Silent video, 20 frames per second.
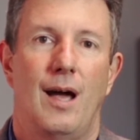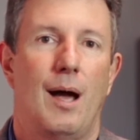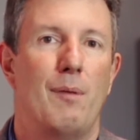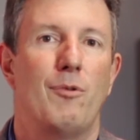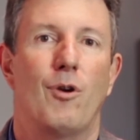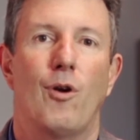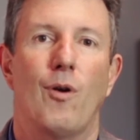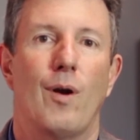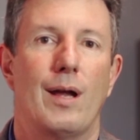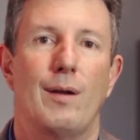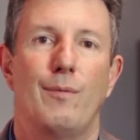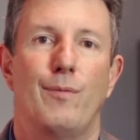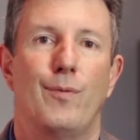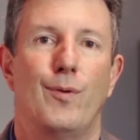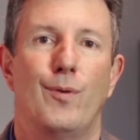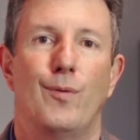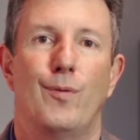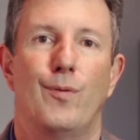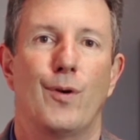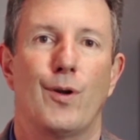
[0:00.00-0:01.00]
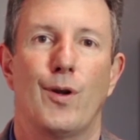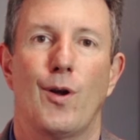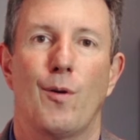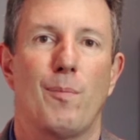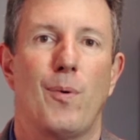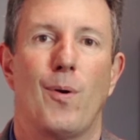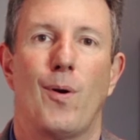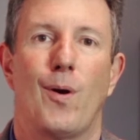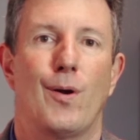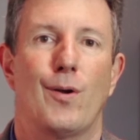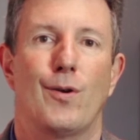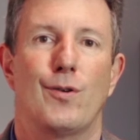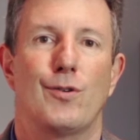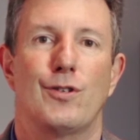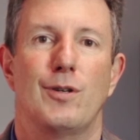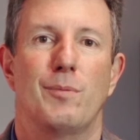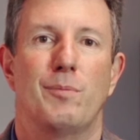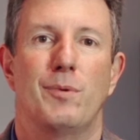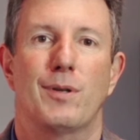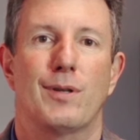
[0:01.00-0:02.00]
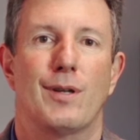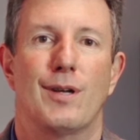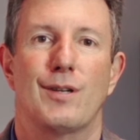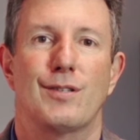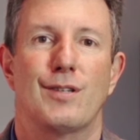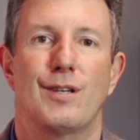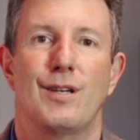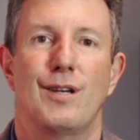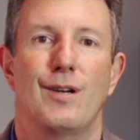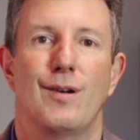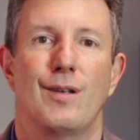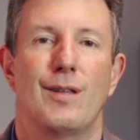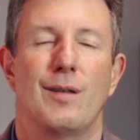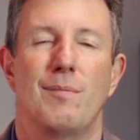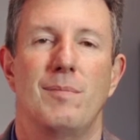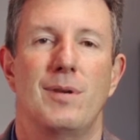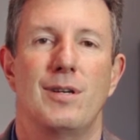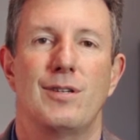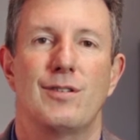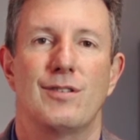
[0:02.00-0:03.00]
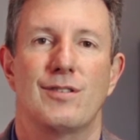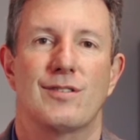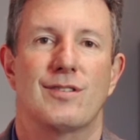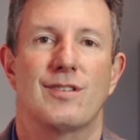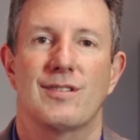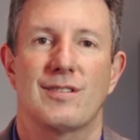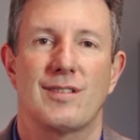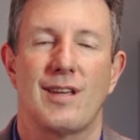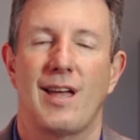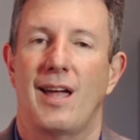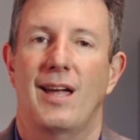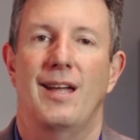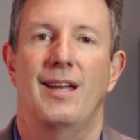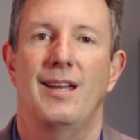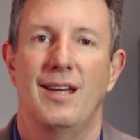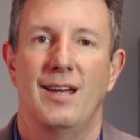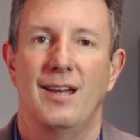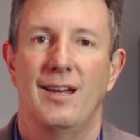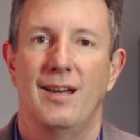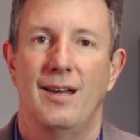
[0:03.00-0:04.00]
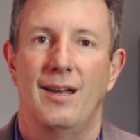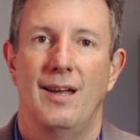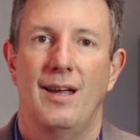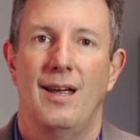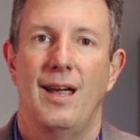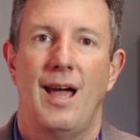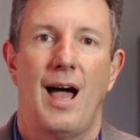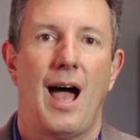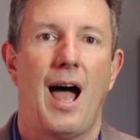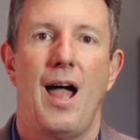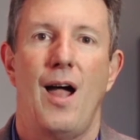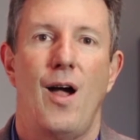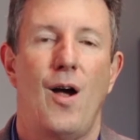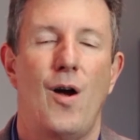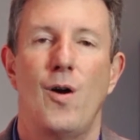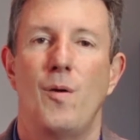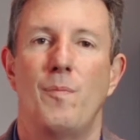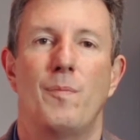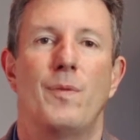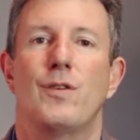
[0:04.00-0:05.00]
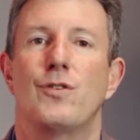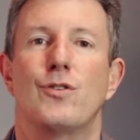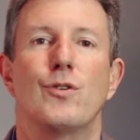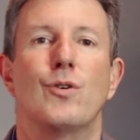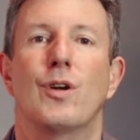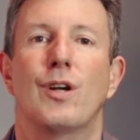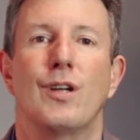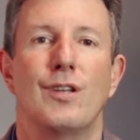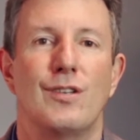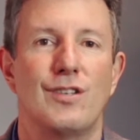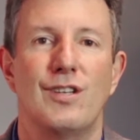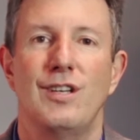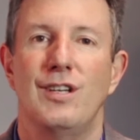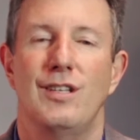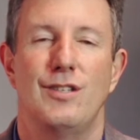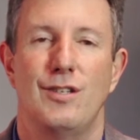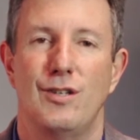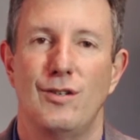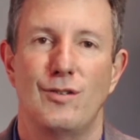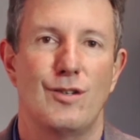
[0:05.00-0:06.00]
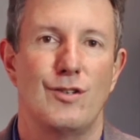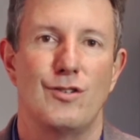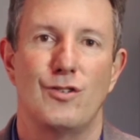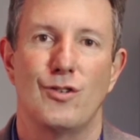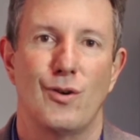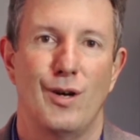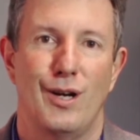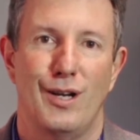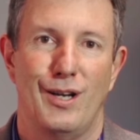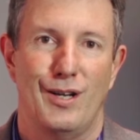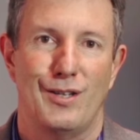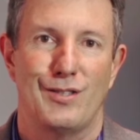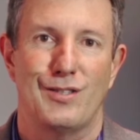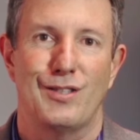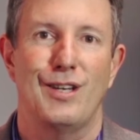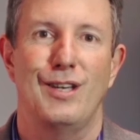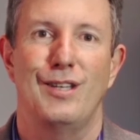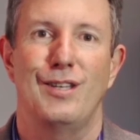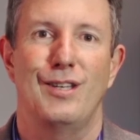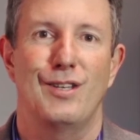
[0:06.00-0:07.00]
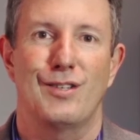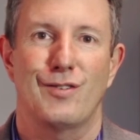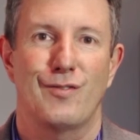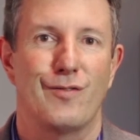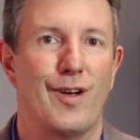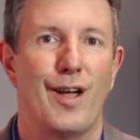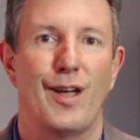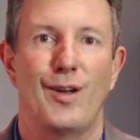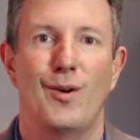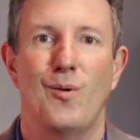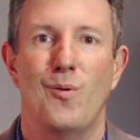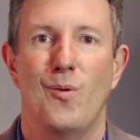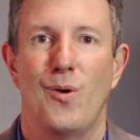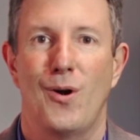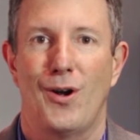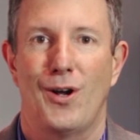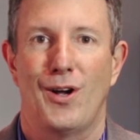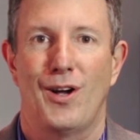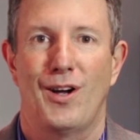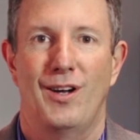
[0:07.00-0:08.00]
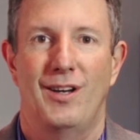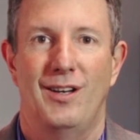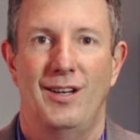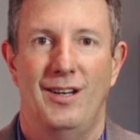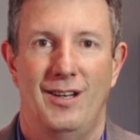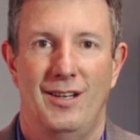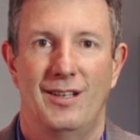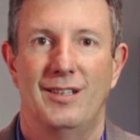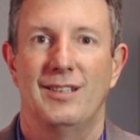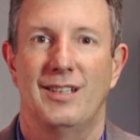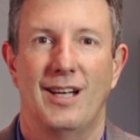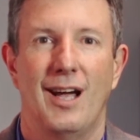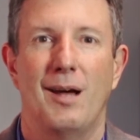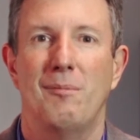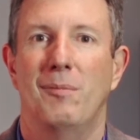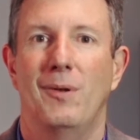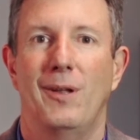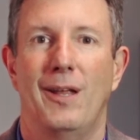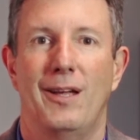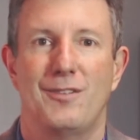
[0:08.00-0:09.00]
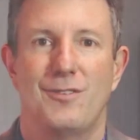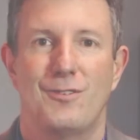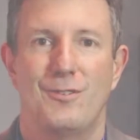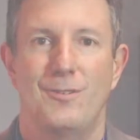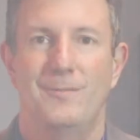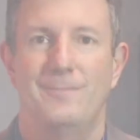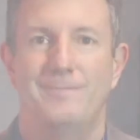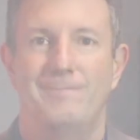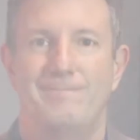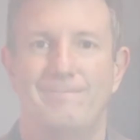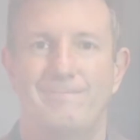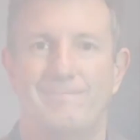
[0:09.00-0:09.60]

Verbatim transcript: I'm grateful for your partnership with us here in the Mission Society. I hope that you'll continue to join us in this vital work. God bless you.